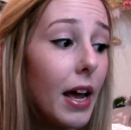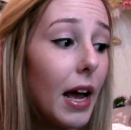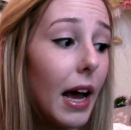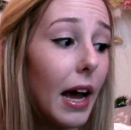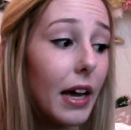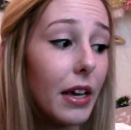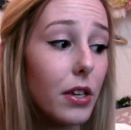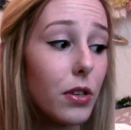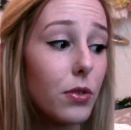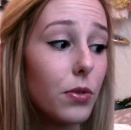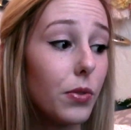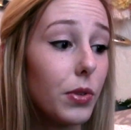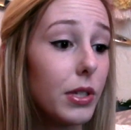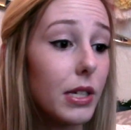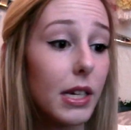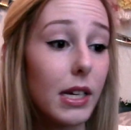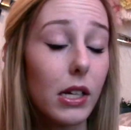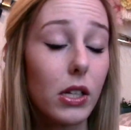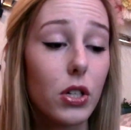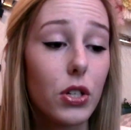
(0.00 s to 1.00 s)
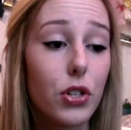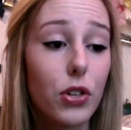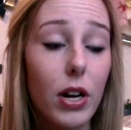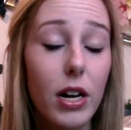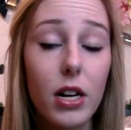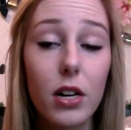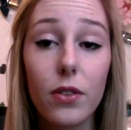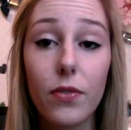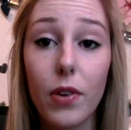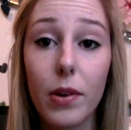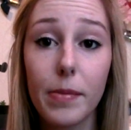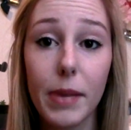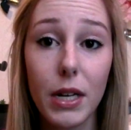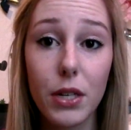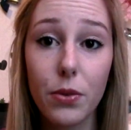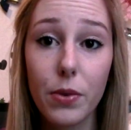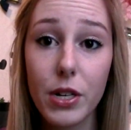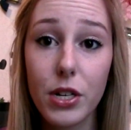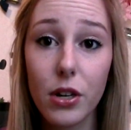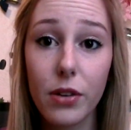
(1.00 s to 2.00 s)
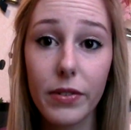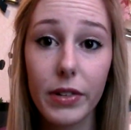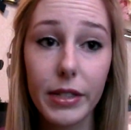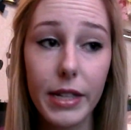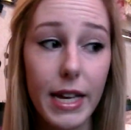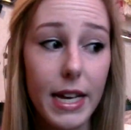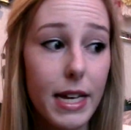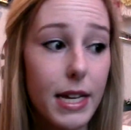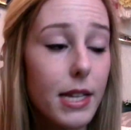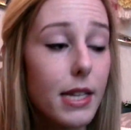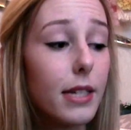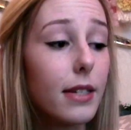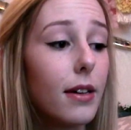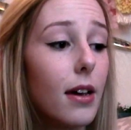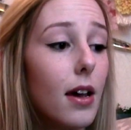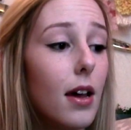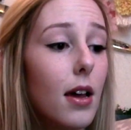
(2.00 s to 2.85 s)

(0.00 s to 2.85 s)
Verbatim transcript: I use Illustrator for my Twitch overlays.